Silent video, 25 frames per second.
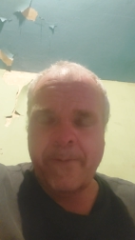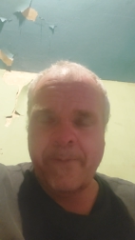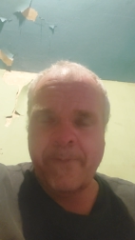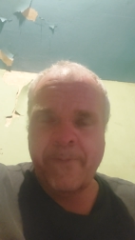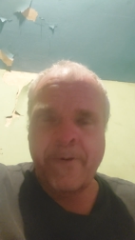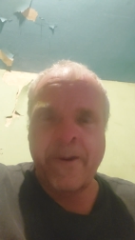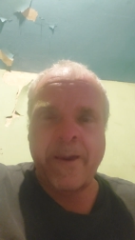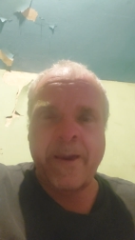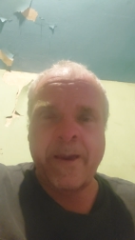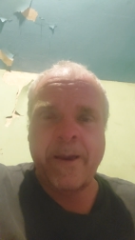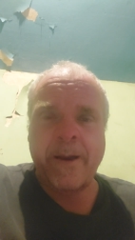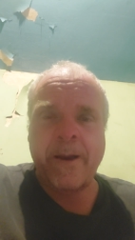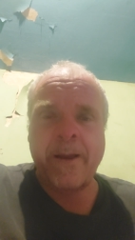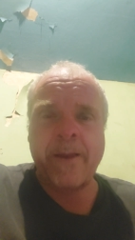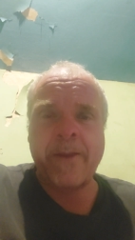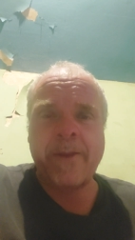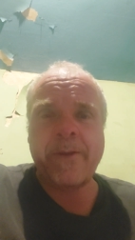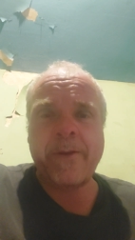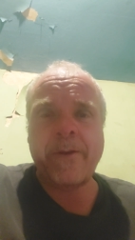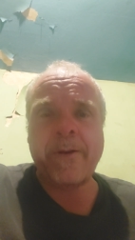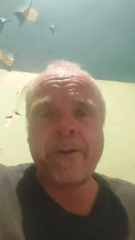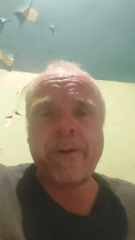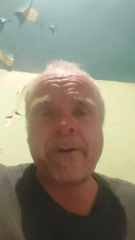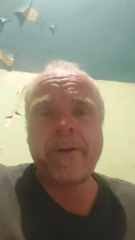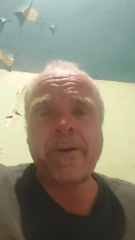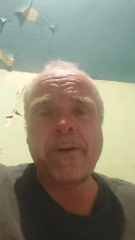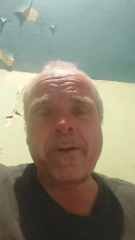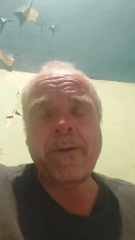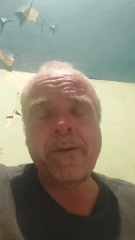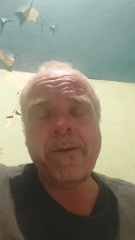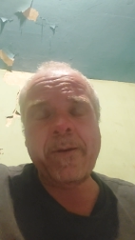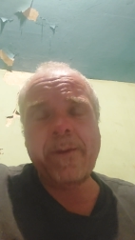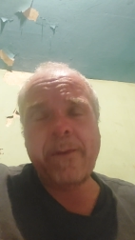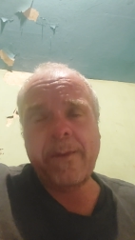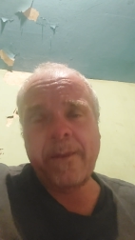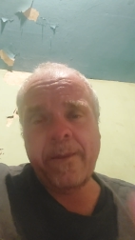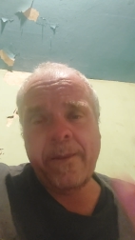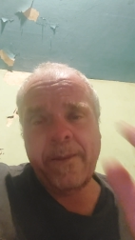free concert
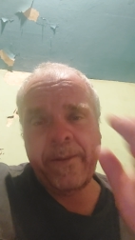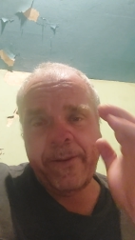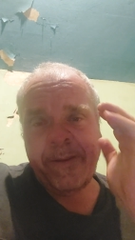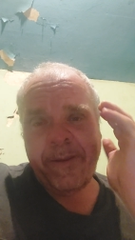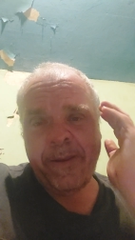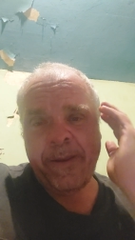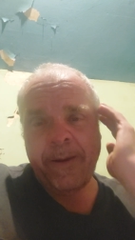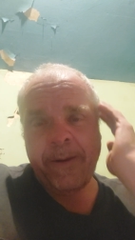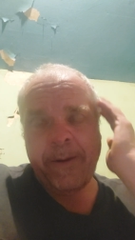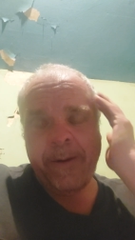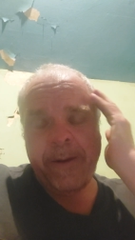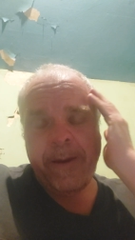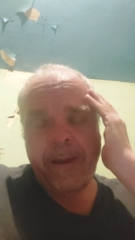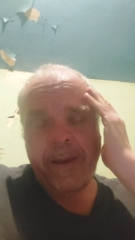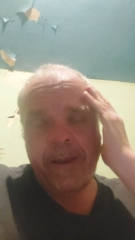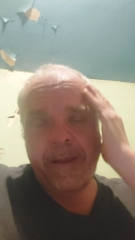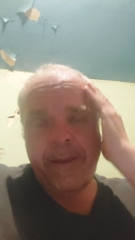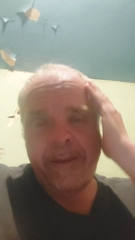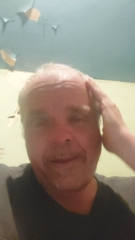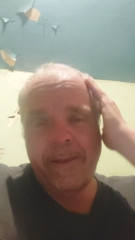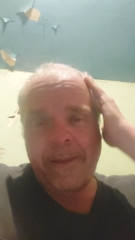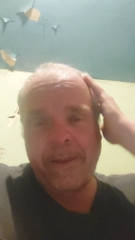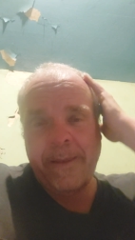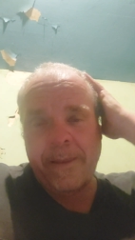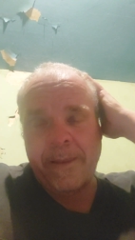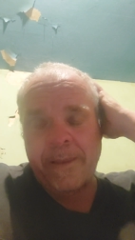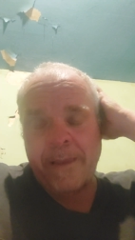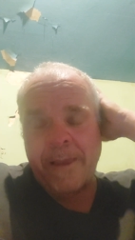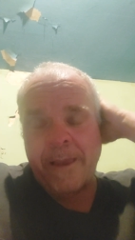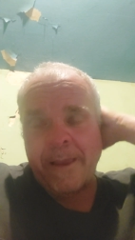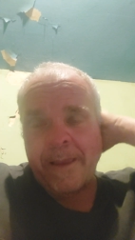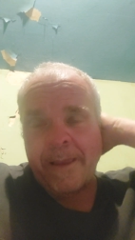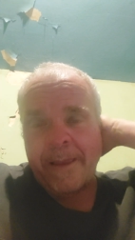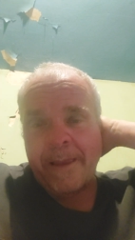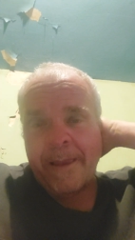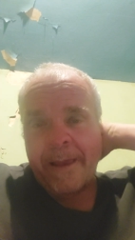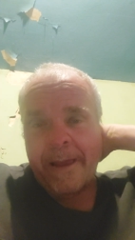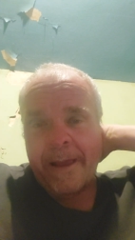series that they
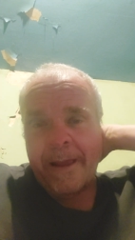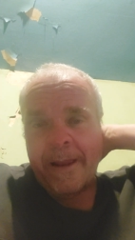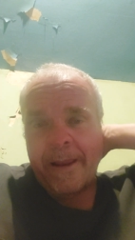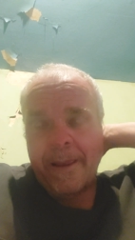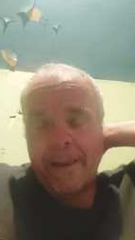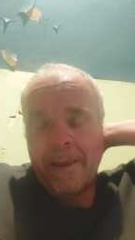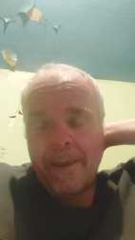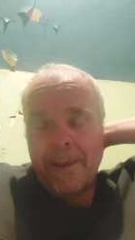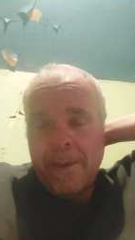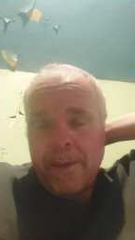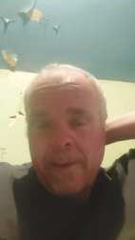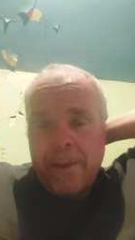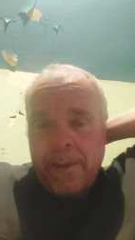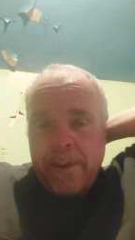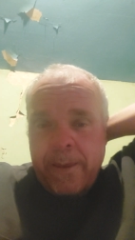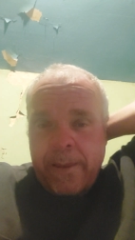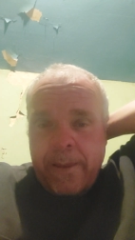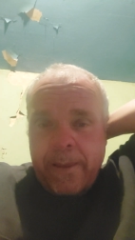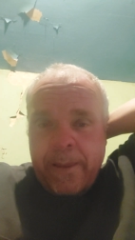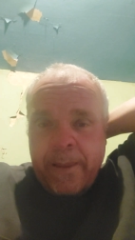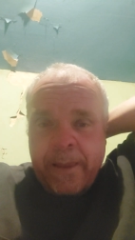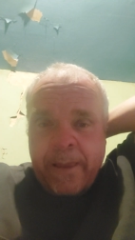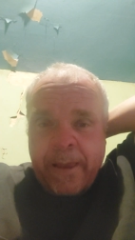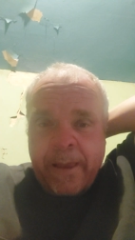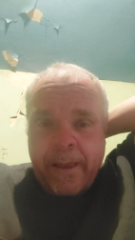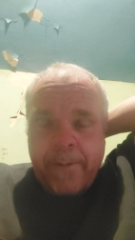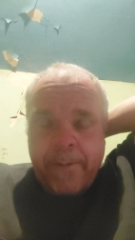did. Yeah,